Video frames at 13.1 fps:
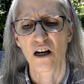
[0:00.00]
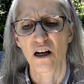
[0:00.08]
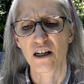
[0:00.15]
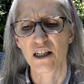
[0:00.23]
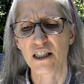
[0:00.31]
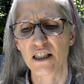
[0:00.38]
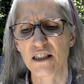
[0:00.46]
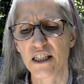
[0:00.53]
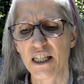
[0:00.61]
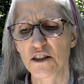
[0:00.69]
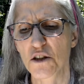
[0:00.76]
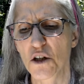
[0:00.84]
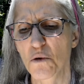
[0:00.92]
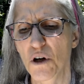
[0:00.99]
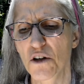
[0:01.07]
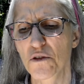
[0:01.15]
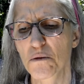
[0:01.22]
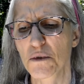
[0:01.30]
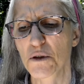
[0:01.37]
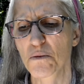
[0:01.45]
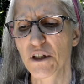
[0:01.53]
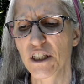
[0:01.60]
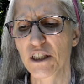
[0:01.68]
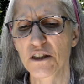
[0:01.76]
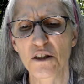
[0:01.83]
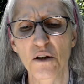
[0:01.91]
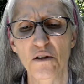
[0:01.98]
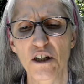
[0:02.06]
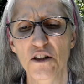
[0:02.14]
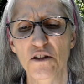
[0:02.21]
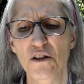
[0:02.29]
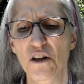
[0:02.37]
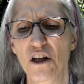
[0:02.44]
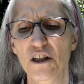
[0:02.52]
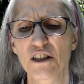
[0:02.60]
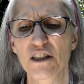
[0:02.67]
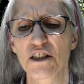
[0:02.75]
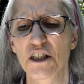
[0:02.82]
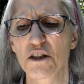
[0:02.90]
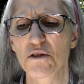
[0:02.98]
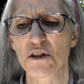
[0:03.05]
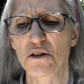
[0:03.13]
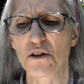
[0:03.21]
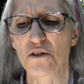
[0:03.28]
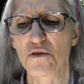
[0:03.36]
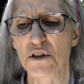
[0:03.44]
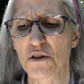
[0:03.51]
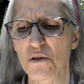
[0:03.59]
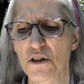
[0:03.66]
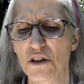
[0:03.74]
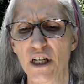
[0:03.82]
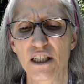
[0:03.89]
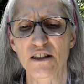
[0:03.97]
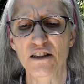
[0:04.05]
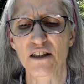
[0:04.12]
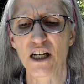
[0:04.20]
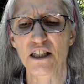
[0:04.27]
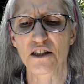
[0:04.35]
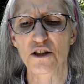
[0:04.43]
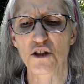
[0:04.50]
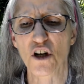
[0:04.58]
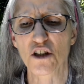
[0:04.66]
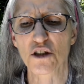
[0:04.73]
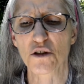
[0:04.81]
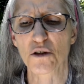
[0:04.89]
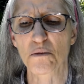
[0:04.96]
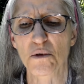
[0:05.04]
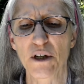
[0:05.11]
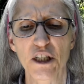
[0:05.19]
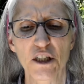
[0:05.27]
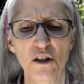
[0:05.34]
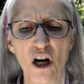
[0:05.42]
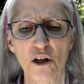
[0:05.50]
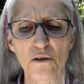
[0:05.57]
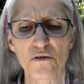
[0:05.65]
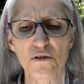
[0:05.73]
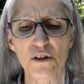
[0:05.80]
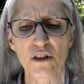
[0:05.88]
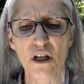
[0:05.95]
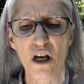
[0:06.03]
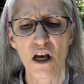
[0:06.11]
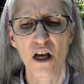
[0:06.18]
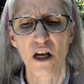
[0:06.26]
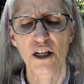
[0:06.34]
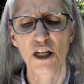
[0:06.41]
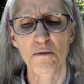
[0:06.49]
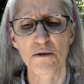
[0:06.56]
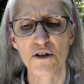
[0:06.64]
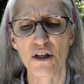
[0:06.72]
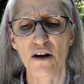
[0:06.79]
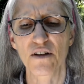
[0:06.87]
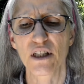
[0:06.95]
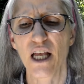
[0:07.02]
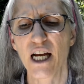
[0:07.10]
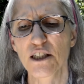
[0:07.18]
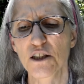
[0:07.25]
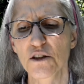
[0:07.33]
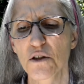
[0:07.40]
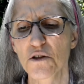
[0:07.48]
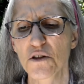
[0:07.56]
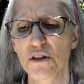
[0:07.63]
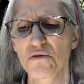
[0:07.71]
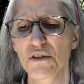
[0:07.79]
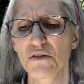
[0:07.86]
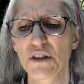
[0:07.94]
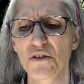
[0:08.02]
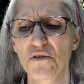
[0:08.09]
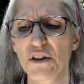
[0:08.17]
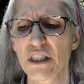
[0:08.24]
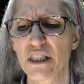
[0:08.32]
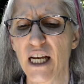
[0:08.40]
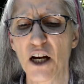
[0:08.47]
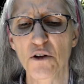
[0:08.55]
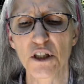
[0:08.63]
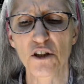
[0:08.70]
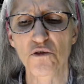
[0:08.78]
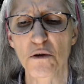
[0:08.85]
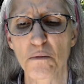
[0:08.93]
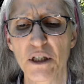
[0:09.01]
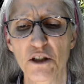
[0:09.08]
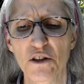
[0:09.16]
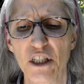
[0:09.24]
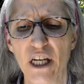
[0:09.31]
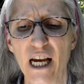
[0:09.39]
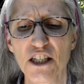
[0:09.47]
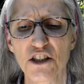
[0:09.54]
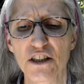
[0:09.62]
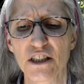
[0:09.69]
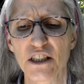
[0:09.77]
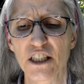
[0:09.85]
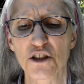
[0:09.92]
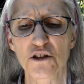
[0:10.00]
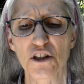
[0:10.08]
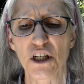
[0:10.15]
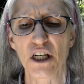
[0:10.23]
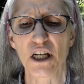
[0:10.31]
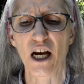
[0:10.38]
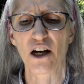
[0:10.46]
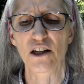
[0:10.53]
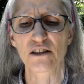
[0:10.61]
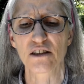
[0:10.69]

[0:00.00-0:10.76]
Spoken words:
It contains no water from a spring, snow, or other long continuing surface source, and does not discharge to a perennial aquifer. Number 7, land closer than 50 feet downhill from an irrigation ditch or canal.